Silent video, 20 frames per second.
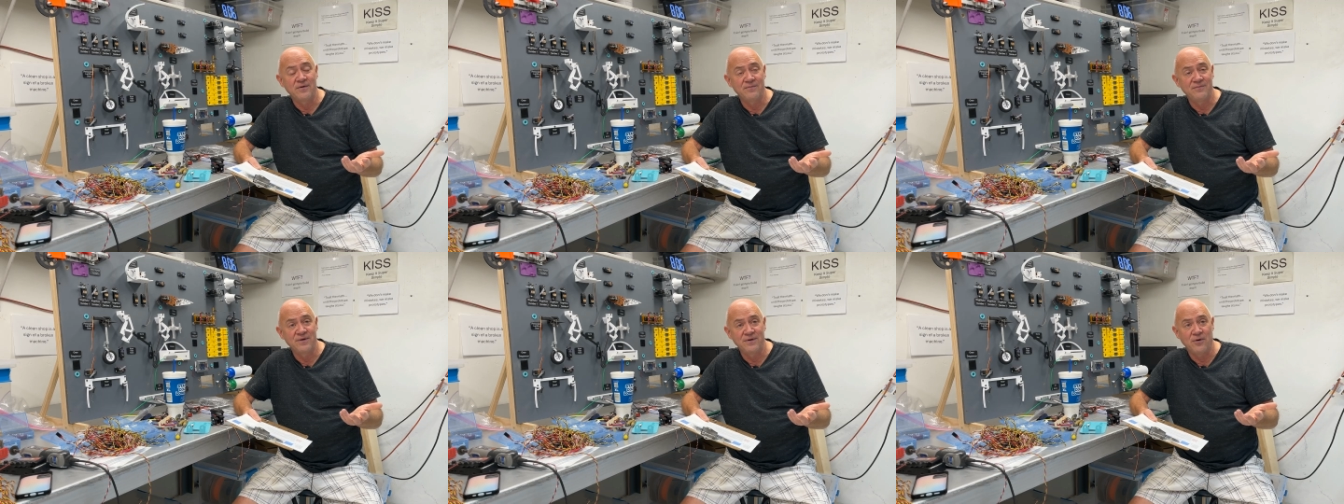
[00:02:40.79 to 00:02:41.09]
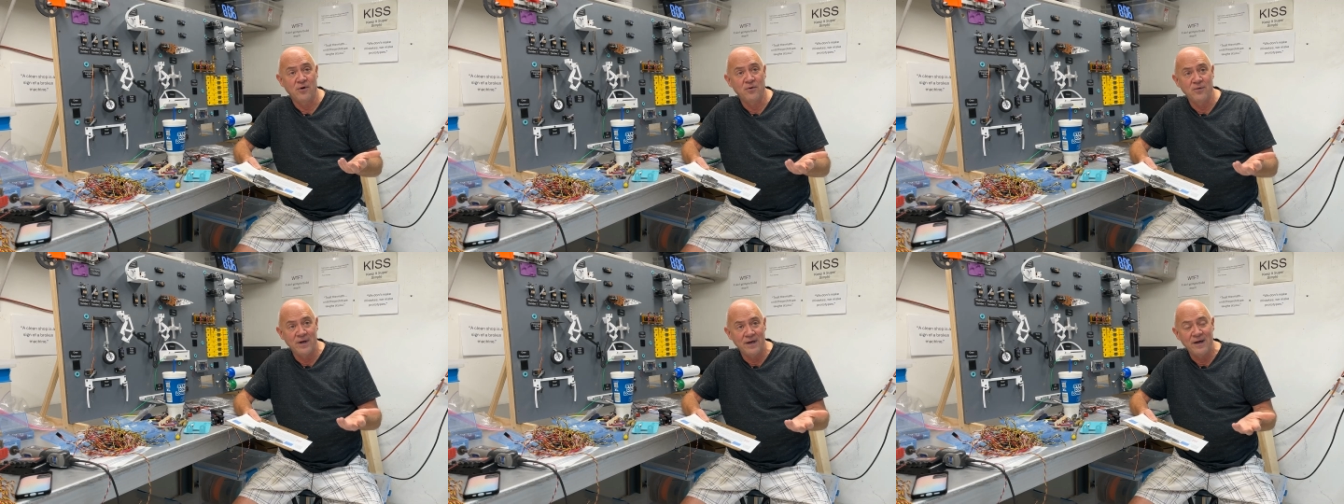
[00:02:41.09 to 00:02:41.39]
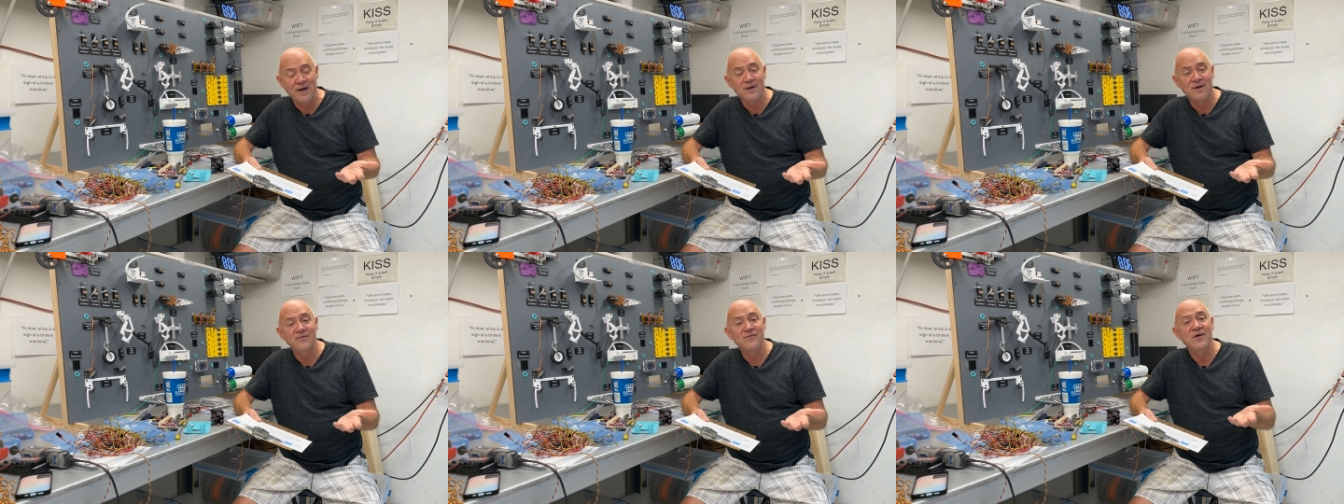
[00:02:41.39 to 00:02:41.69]
you know,
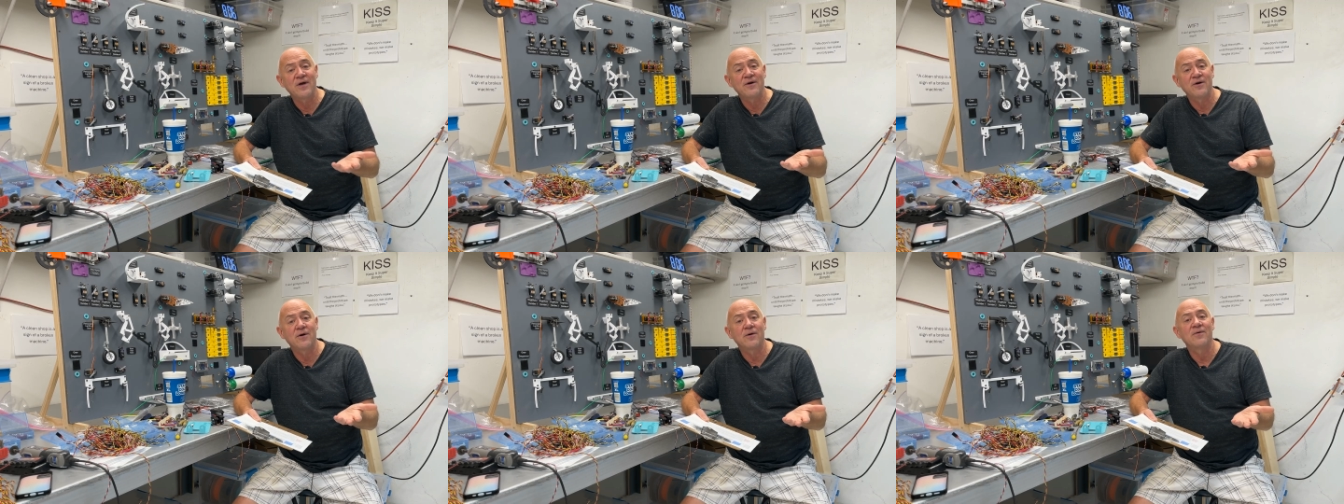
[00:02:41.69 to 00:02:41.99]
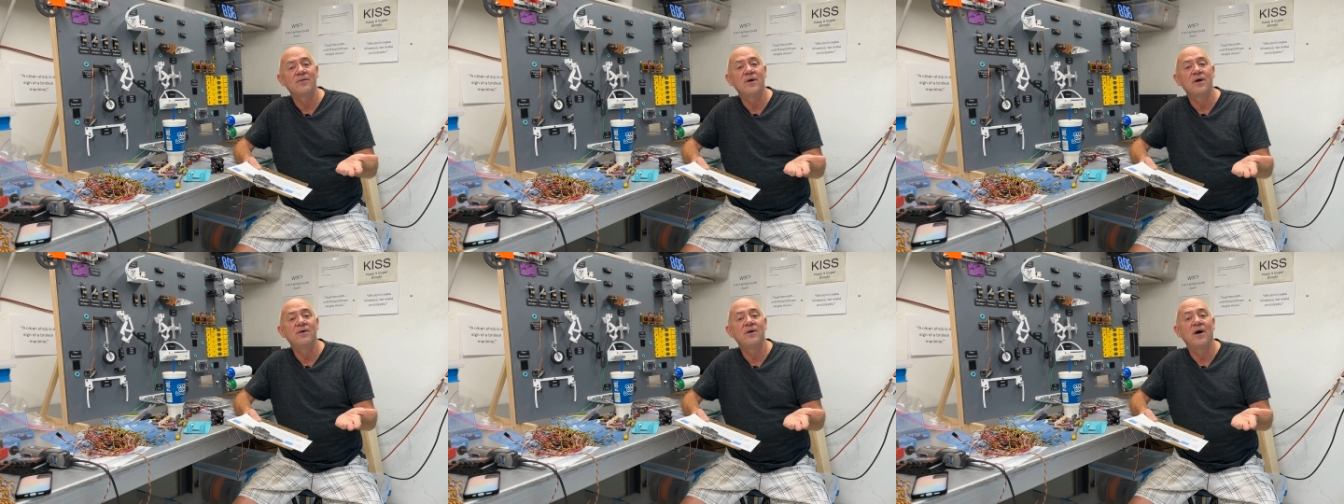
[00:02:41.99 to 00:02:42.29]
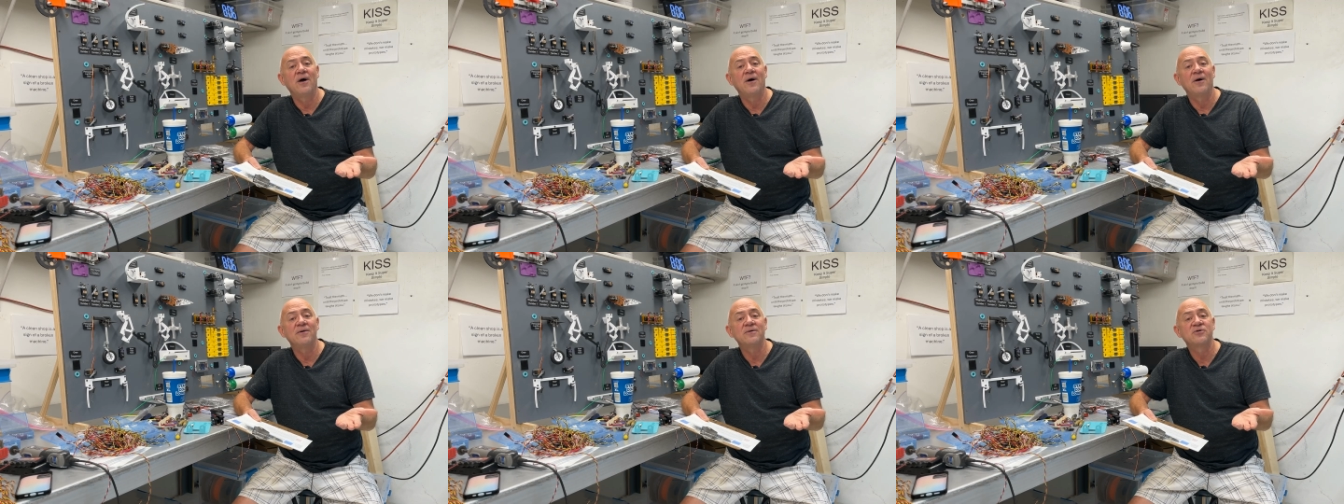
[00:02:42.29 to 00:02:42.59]
elevator
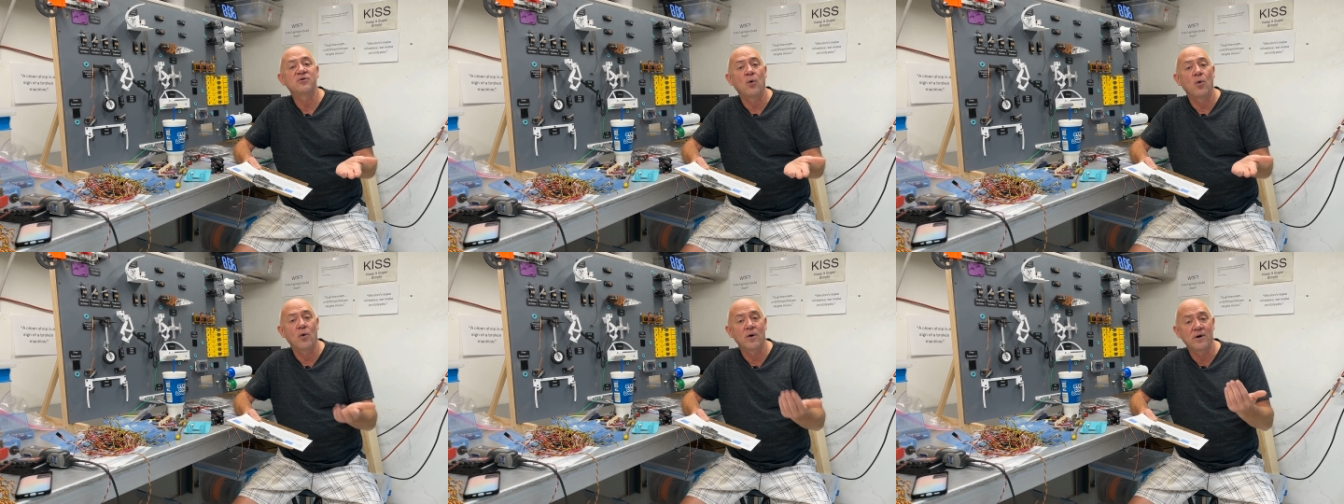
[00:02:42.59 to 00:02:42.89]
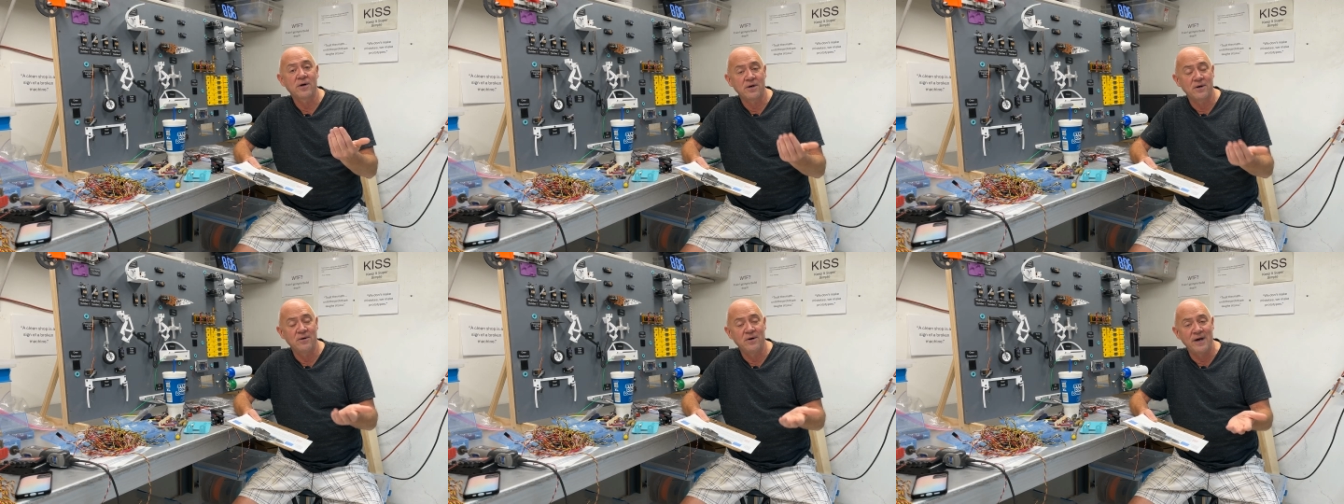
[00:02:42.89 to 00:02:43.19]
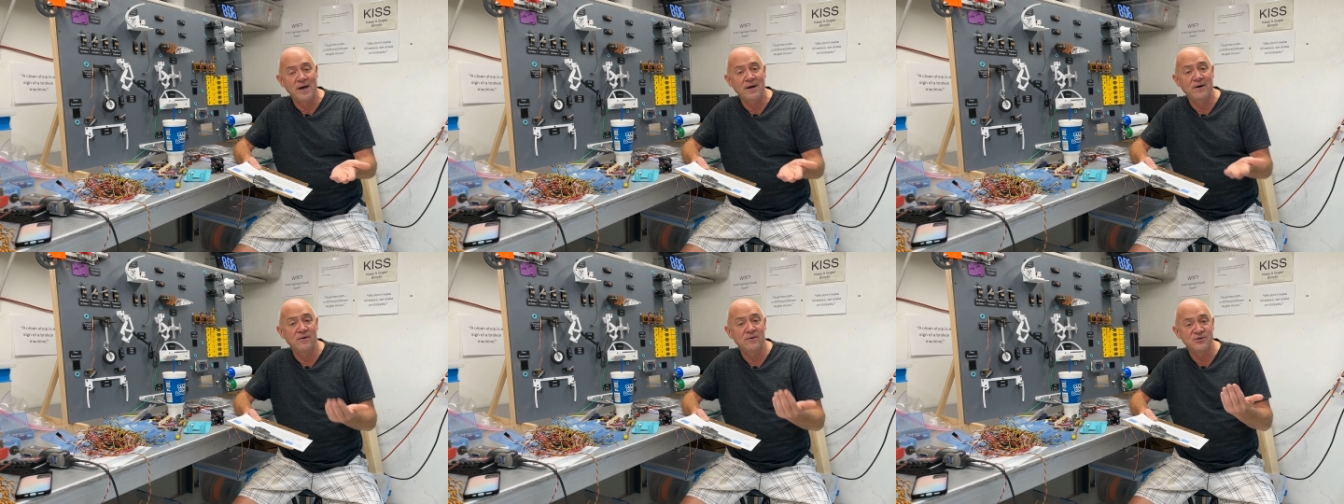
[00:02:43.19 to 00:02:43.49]
uh, torque
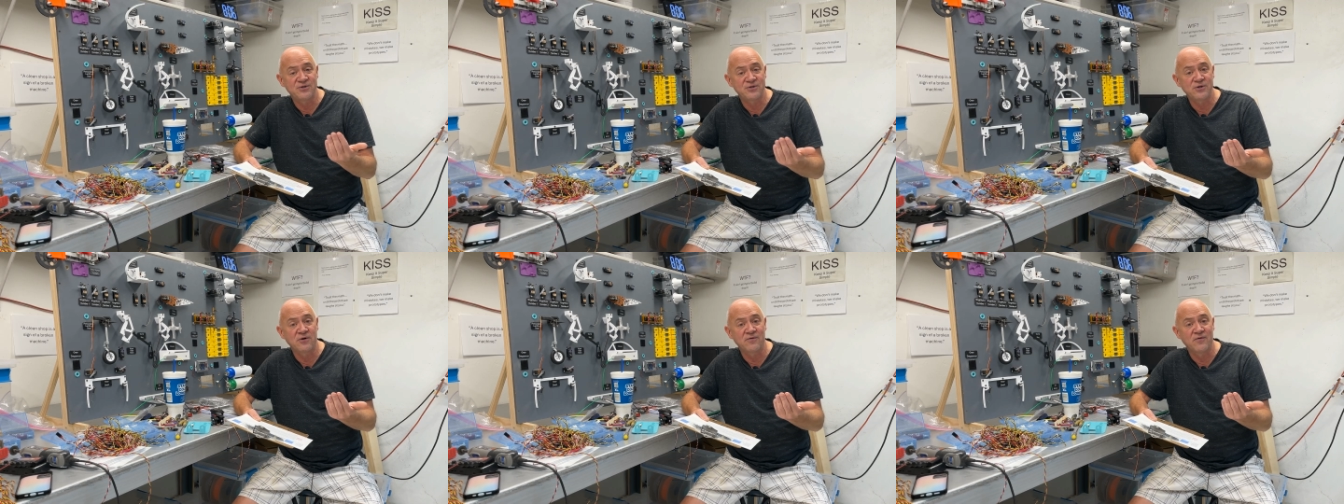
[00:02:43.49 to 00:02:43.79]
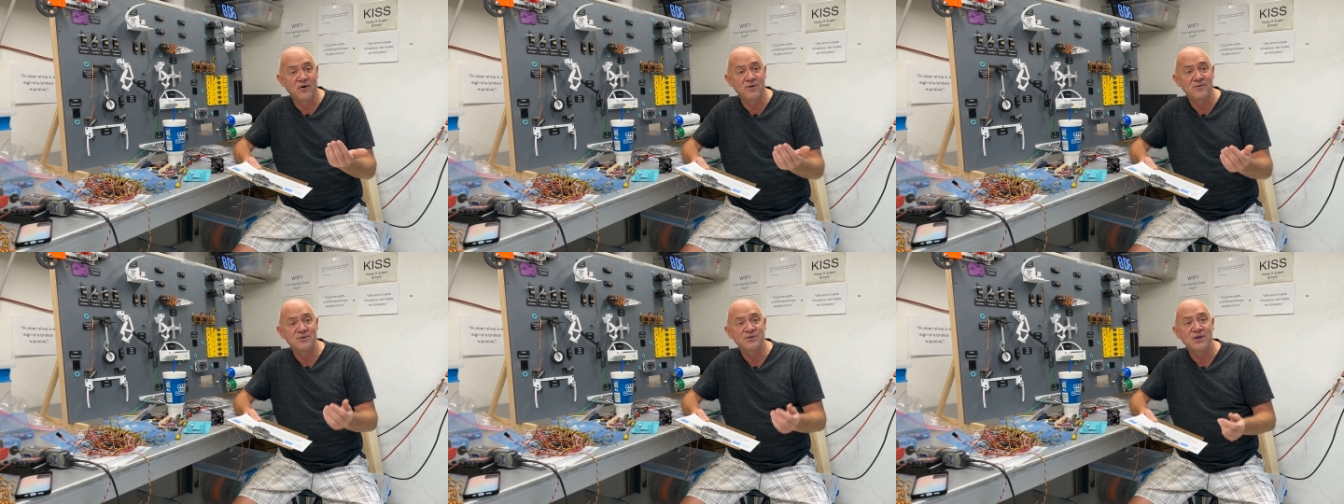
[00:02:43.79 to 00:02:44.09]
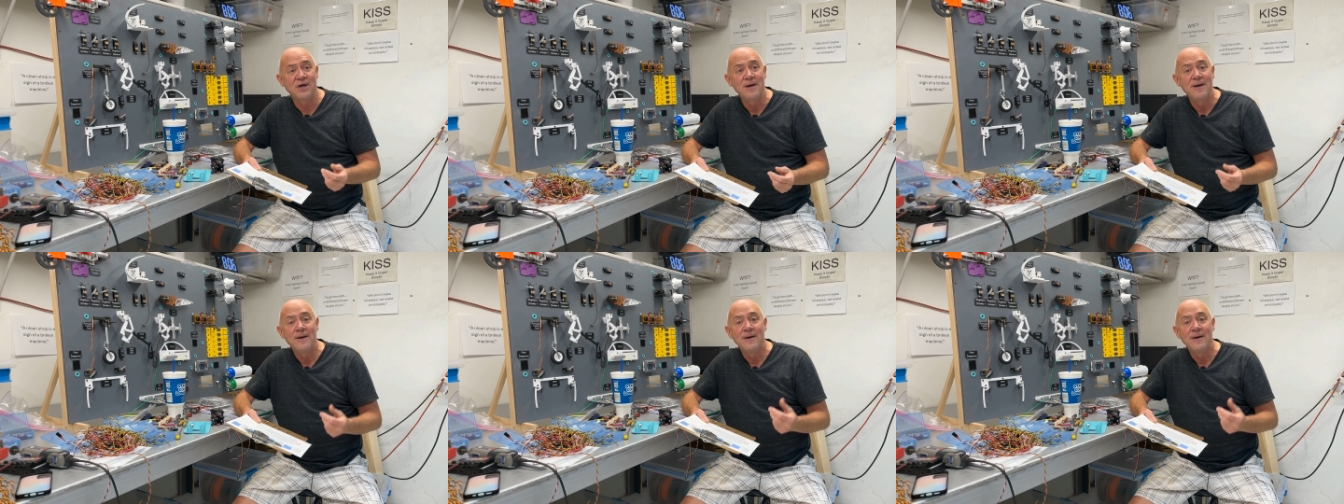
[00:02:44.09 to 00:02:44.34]
out of those servos,